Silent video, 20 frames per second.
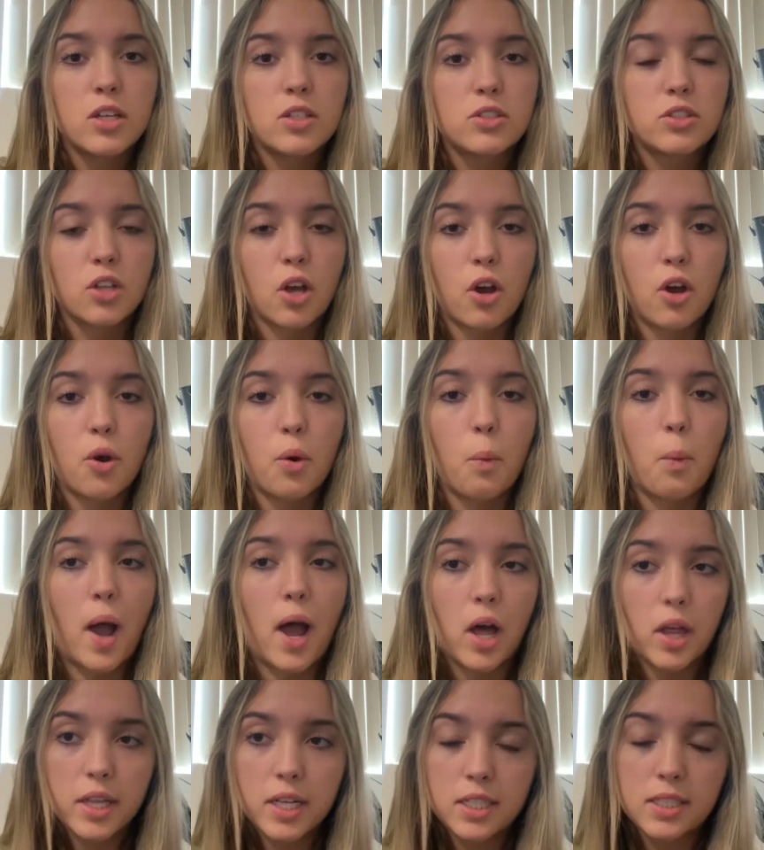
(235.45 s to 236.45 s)
So while
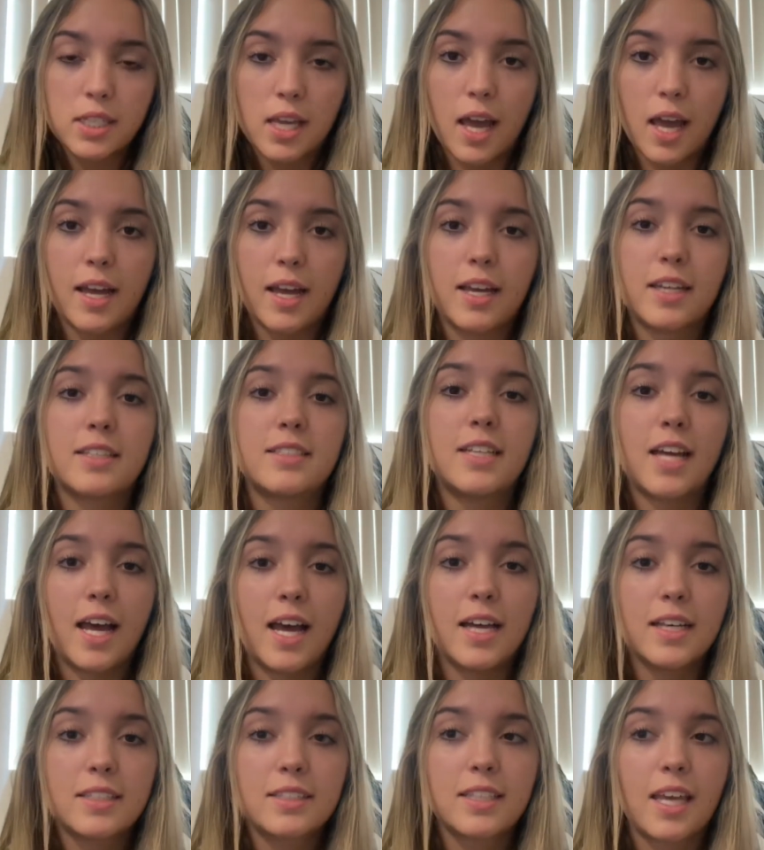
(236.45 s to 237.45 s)
these
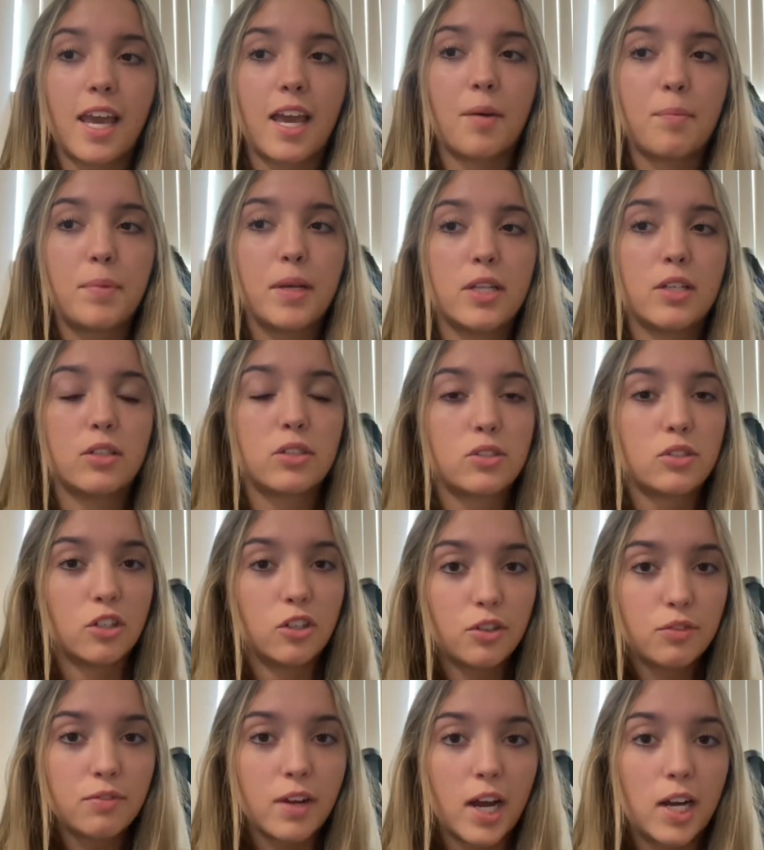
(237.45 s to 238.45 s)
tests can't be the sole
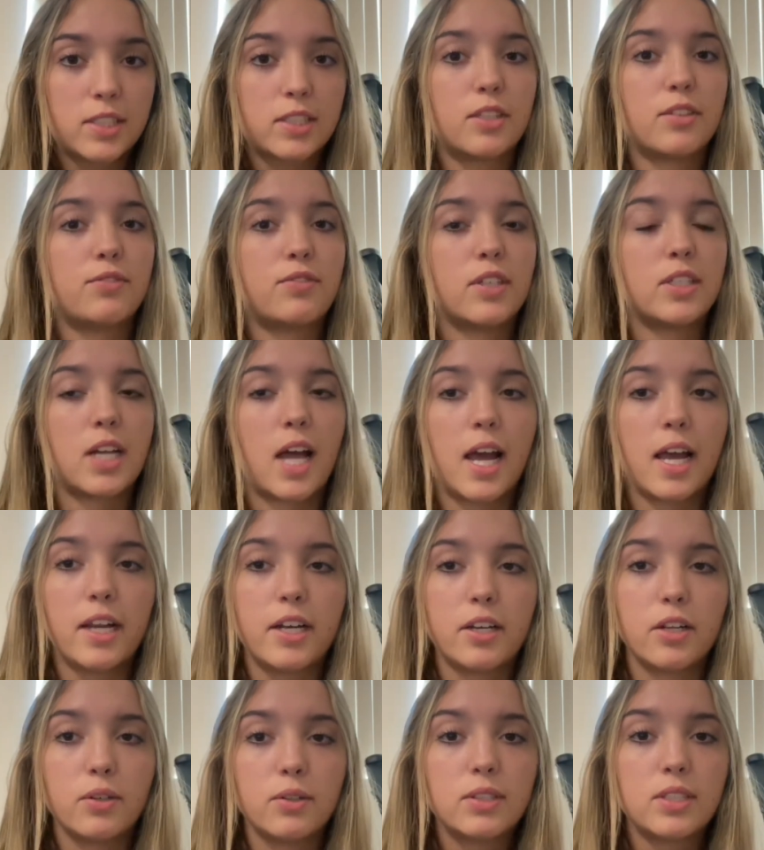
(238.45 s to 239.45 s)
factor for
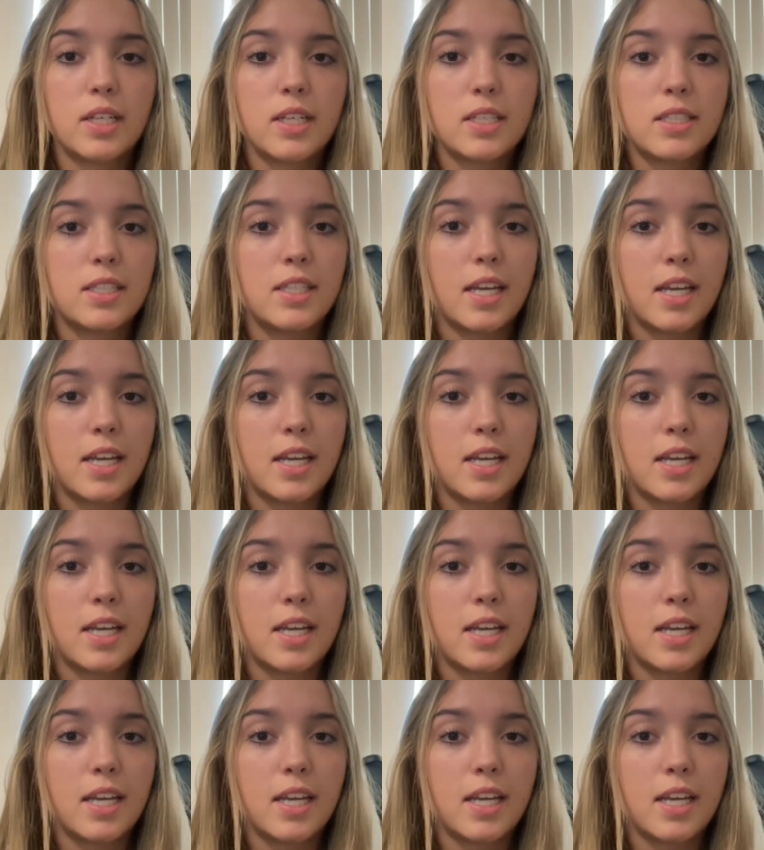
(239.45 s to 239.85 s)
diagnosis, they